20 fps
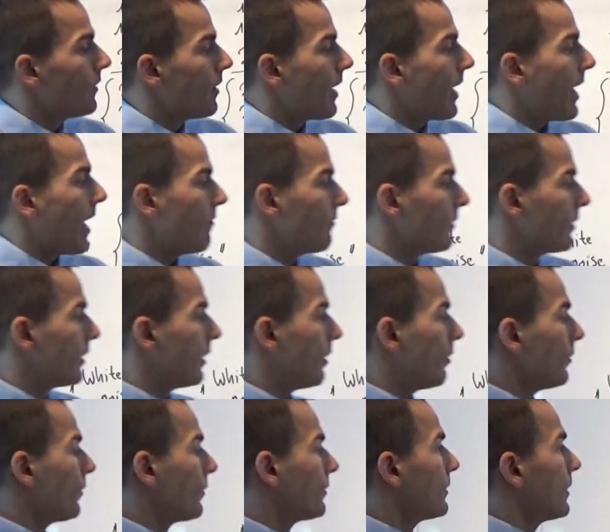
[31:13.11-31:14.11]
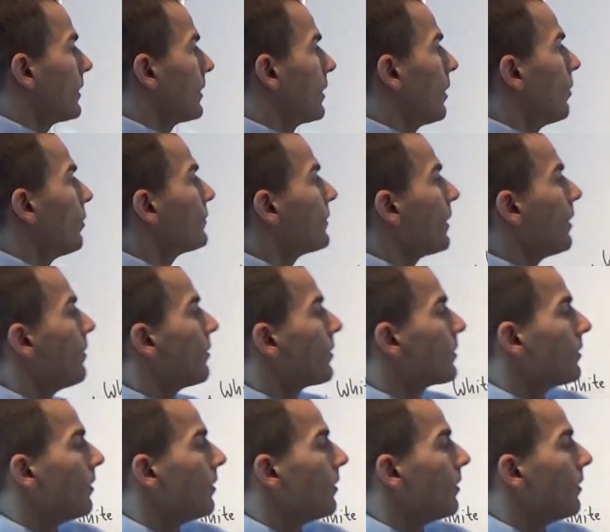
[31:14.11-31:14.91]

have a closer look